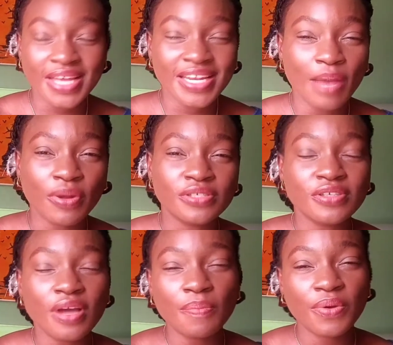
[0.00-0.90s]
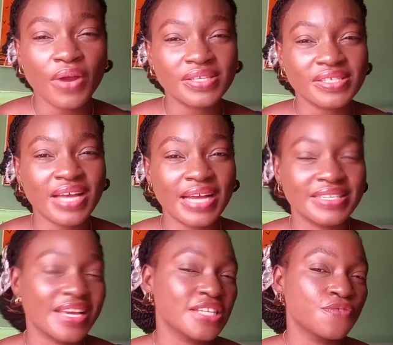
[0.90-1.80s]
Now, but some parents
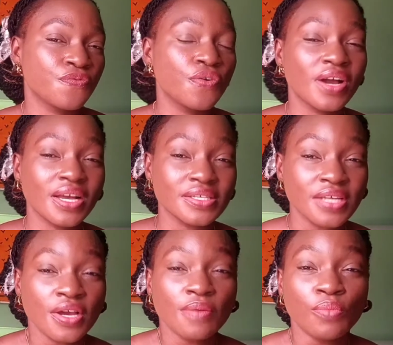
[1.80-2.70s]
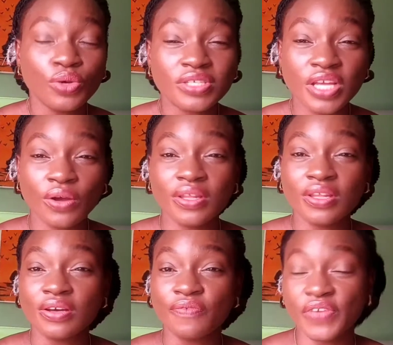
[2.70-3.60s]
nowadays focus mostly on
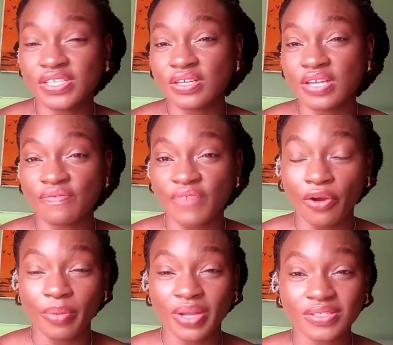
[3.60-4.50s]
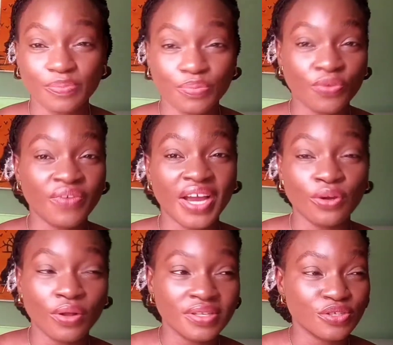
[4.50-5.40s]
the physical environment, provide
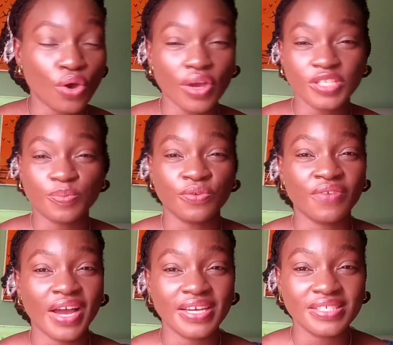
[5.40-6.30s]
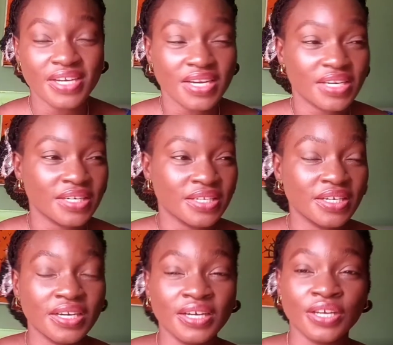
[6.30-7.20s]
all the toys, provide
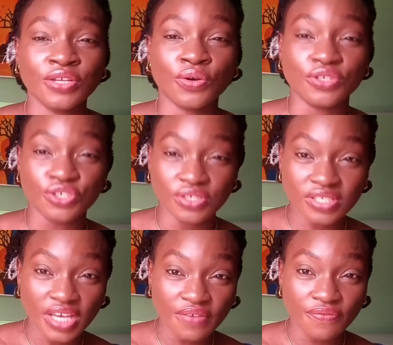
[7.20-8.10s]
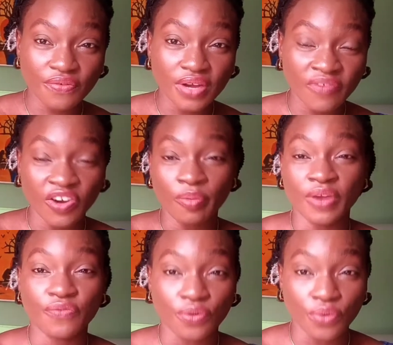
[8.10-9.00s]
a conducive environment
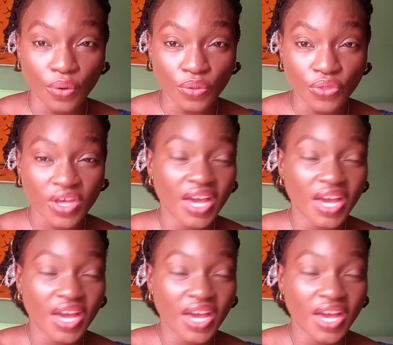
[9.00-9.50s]
for growth,